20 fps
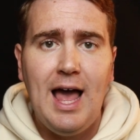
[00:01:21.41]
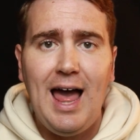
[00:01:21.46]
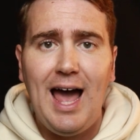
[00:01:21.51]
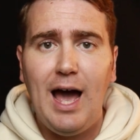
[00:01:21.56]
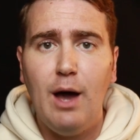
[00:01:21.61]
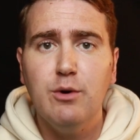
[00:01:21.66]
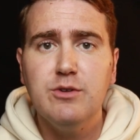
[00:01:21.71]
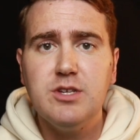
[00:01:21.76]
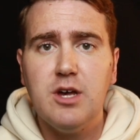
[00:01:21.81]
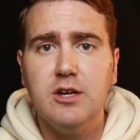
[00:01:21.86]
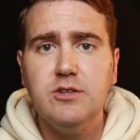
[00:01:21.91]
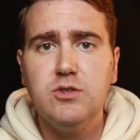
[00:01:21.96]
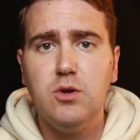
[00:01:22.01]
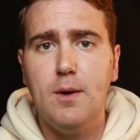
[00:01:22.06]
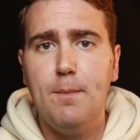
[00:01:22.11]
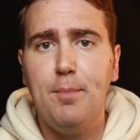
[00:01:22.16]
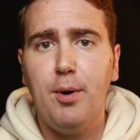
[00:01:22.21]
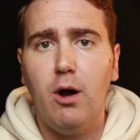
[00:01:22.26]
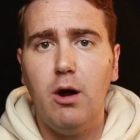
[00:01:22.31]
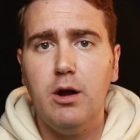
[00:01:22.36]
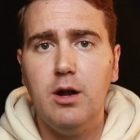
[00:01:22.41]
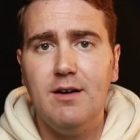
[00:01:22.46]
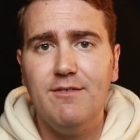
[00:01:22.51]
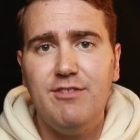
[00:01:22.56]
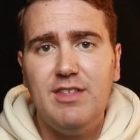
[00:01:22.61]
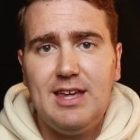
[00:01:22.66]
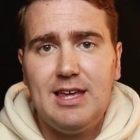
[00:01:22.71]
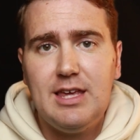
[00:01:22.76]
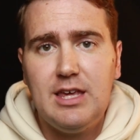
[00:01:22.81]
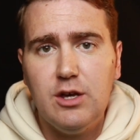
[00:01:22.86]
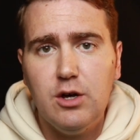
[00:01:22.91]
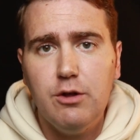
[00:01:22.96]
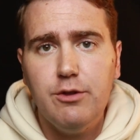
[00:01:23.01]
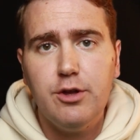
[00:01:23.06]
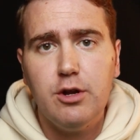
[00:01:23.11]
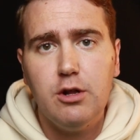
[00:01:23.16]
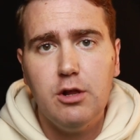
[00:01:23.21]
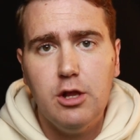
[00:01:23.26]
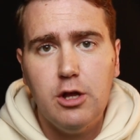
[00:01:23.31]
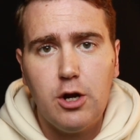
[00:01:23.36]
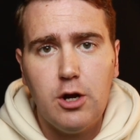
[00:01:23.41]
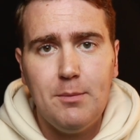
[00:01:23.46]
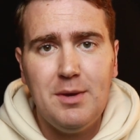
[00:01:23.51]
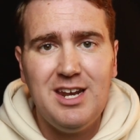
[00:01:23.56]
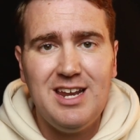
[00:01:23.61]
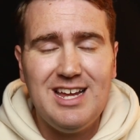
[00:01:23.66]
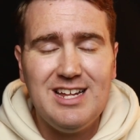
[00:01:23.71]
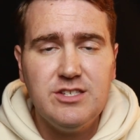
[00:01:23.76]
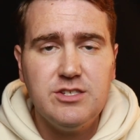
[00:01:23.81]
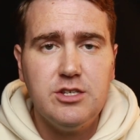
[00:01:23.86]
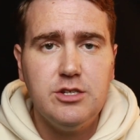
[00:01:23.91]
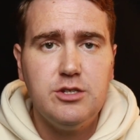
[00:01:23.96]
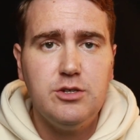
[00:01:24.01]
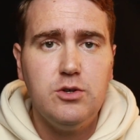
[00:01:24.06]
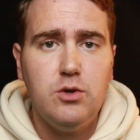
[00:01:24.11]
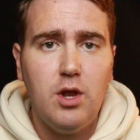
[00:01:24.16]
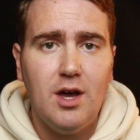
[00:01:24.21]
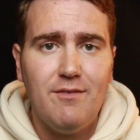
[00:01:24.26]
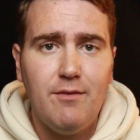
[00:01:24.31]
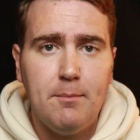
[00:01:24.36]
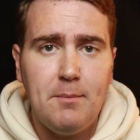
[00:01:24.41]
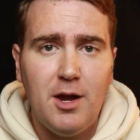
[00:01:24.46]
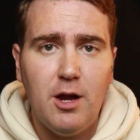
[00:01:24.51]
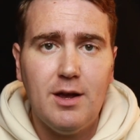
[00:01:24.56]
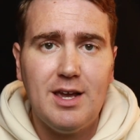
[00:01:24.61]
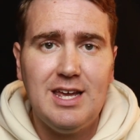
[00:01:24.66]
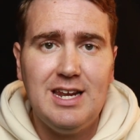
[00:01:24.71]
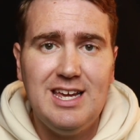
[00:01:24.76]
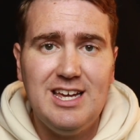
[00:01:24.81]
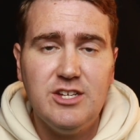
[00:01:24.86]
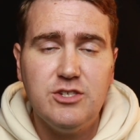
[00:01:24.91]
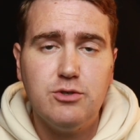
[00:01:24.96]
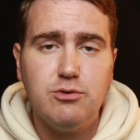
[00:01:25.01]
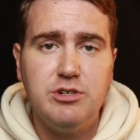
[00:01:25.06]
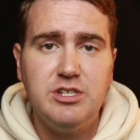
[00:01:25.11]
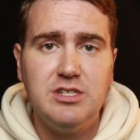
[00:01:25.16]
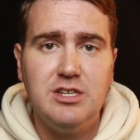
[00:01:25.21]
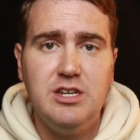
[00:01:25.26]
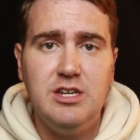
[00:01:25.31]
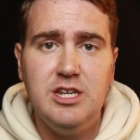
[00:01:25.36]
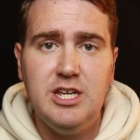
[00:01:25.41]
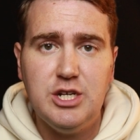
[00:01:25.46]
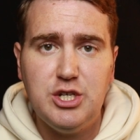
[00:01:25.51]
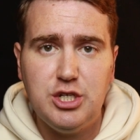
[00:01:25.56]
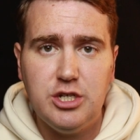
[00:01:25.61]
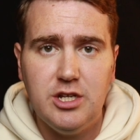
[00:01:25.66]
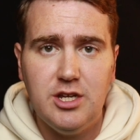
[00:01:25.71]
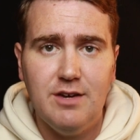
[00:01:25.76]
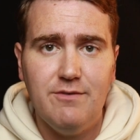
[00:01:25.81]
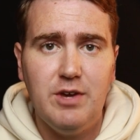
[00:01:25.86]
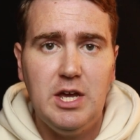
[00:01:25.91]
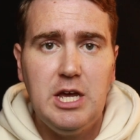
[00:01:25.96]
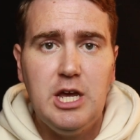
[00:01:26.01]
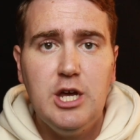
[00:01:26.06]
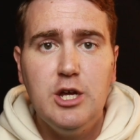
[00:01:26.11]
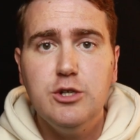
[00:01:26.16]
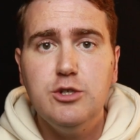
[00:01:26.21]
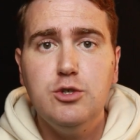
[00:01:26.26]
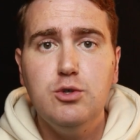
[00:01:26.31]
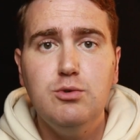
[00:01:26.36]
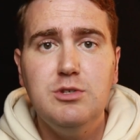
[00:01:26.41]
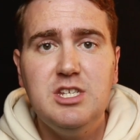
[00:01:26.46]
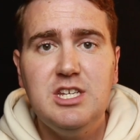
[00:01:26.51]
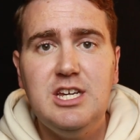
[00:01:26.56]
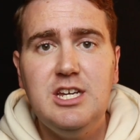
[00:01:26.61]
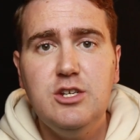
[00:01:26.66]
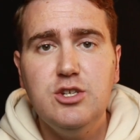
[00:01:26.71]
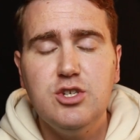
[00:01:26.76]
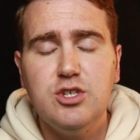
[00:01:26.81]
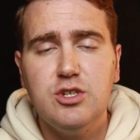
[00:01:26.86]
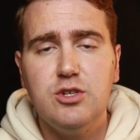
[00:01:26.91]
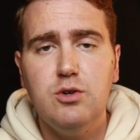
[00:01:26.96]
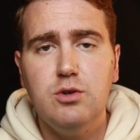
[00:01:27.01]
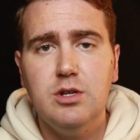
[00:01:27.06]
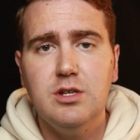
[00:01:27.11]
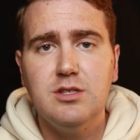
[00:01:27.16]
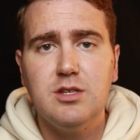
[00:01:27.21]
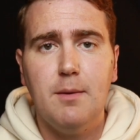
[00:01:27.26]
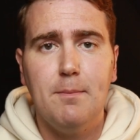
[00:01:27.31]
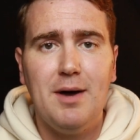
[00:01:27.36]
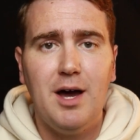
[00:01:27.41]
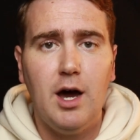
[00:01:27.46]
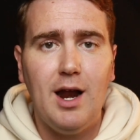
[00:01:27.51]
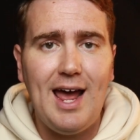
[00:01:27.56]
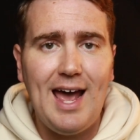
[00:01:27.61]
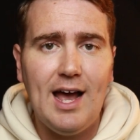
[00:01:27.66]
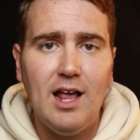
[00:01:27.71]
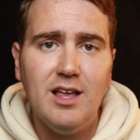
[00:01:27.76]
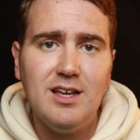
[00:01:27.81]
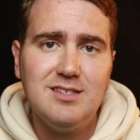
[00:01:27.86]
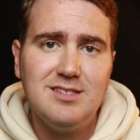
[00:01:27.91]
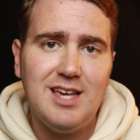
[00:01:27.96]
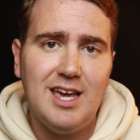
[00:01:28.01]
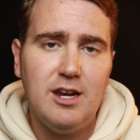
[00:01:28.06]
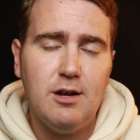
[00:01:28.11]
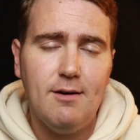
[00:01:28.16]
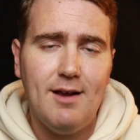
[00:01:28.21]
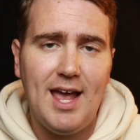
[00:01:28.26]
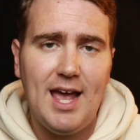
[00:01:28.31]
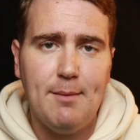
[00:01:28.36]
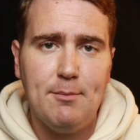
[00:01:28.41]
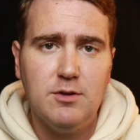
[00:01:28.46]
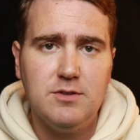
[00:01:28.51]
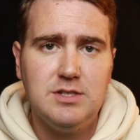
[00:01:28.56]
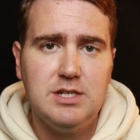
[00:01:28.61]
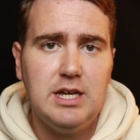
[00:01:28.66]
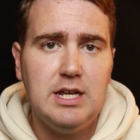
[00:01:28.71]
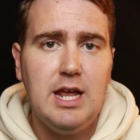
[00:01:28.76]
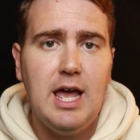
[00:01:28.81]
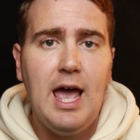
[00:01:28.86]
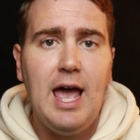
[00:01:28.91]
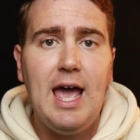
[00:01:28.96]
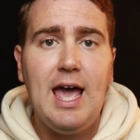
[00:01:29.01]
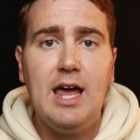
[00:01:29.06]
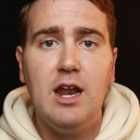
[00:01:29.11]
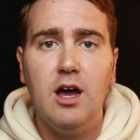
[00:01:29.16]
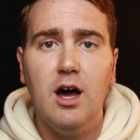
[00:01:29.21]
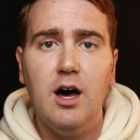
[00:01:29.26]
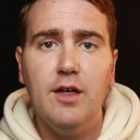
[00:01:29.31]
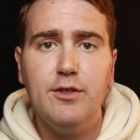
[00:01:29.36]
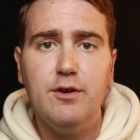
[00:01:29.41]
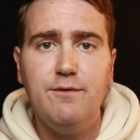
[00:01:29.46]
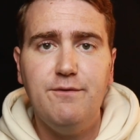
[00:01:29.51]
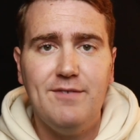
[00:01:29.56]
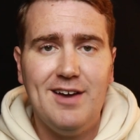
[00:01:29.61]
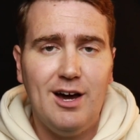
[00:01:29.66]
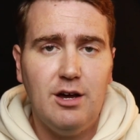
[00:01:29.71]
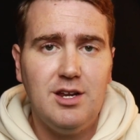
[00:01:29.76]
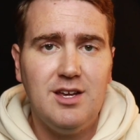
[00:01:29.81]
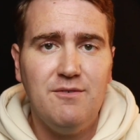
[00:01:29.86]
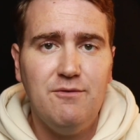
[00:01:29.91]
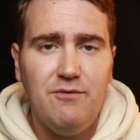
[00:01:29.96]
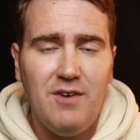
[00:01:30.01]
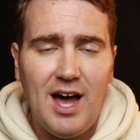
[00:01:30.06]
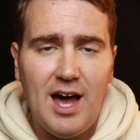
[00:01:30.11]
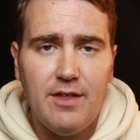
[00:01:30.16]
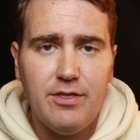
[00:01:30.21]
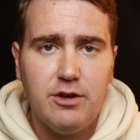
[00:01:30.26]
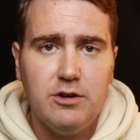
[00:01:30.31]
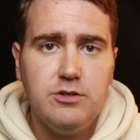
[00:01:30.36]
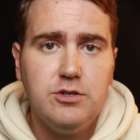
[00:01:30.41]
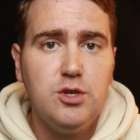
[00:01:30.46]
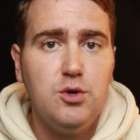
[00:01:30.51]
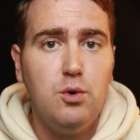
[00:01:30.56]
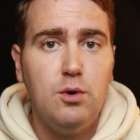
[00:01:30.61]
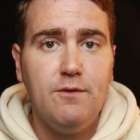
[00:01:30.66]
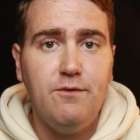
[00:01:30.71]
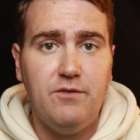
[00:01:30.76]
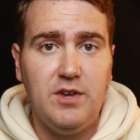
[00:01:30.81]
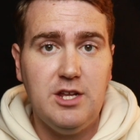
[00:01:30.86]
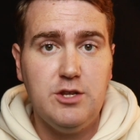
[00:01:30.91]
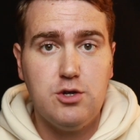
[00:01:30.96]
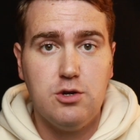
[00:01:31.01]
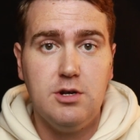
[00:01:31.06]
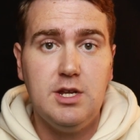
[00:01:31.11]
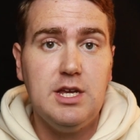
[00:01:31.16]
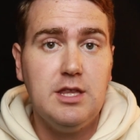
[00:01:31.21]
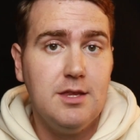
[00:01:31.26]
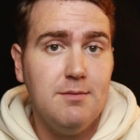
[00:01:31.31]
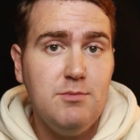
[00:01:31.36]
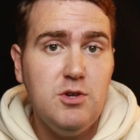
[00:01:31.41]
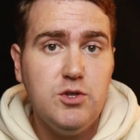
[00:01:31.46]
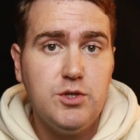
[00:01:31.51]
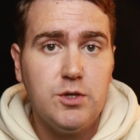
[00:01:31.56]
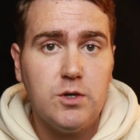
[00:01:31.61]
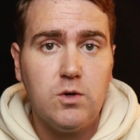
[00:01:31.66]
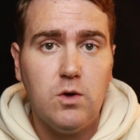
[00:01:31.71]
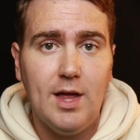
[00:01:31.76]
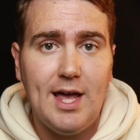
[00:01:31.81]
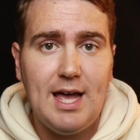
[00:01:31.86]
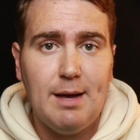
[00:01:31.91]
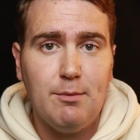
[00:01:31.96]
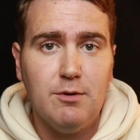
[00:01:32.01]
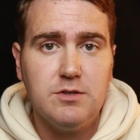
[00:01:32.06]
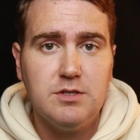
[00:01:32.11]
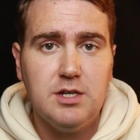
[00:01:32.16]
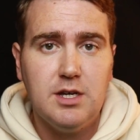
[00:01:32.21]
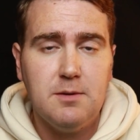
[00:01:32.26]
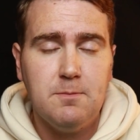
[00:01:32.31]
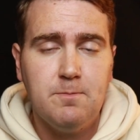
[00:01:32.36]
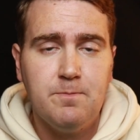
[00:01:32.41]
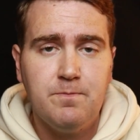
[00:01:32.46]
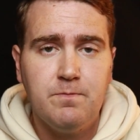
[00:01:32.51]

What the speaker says: I was also a part of the Gilder Lehrman Institute of American History's initiative to teach students about Alexander Hamilton and other founding fathers who were featured in the musical Hamilton.